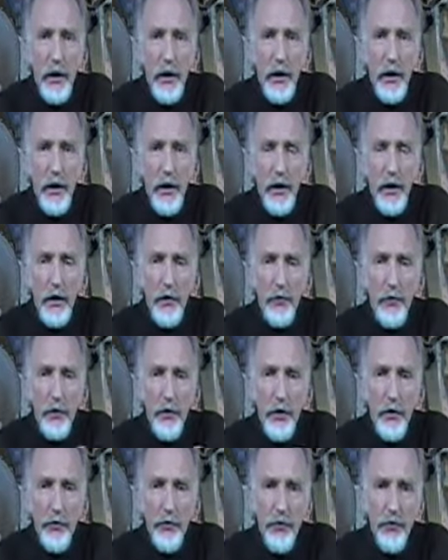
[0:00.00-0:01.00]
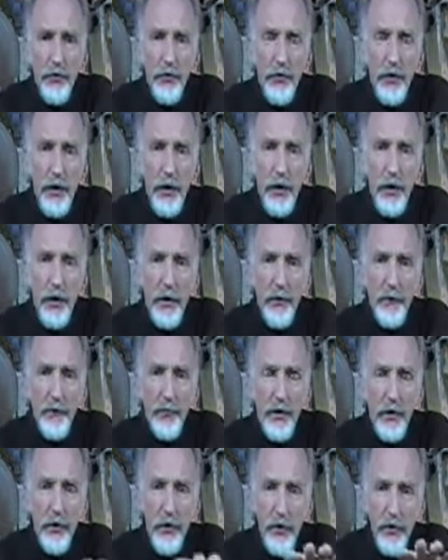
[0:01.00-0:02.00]
The difference being,
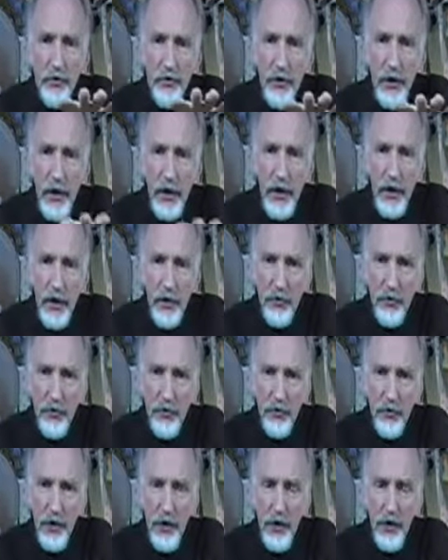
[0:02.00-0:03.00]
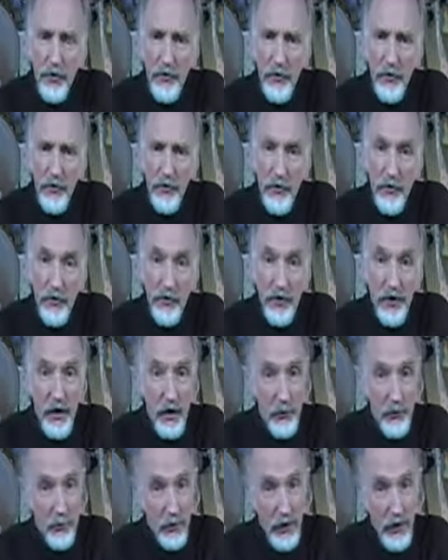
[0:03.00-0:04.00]
it doesn't take any strength to press
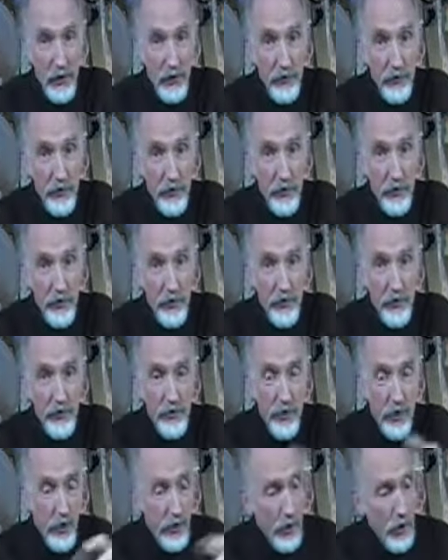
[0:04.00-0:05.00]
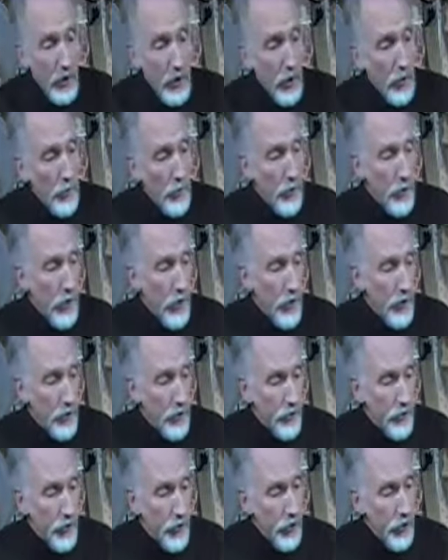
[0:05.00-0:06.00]
down piano keys, but on a
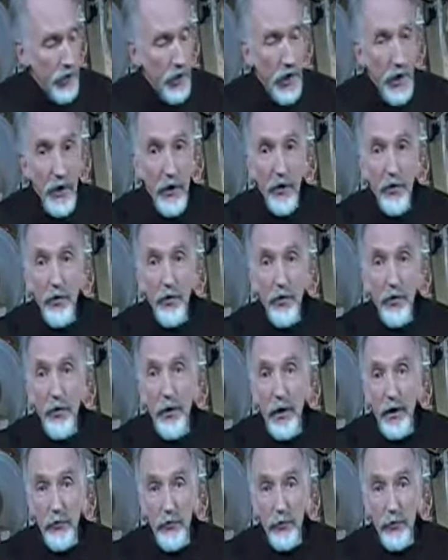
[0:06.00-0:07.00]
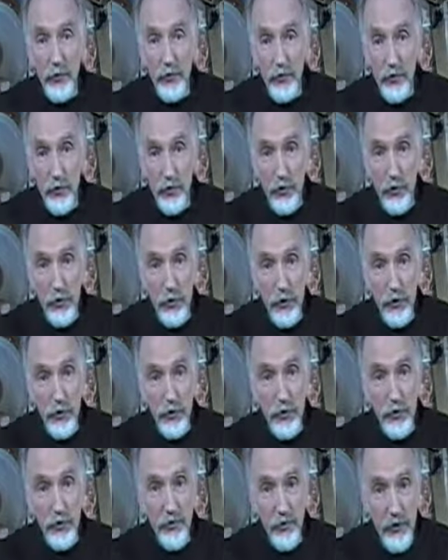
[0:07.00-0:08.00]
guitar neck you do have to exert quite a
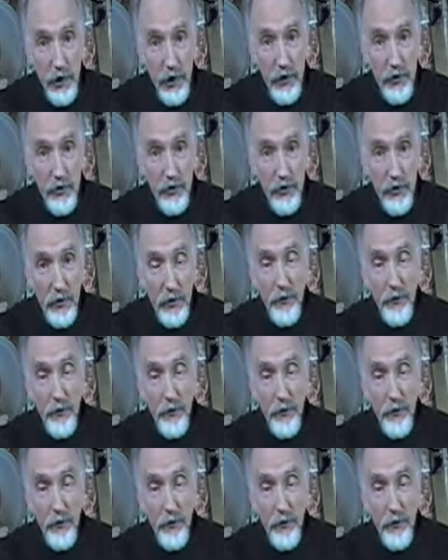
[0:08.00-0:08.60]
bit of strength,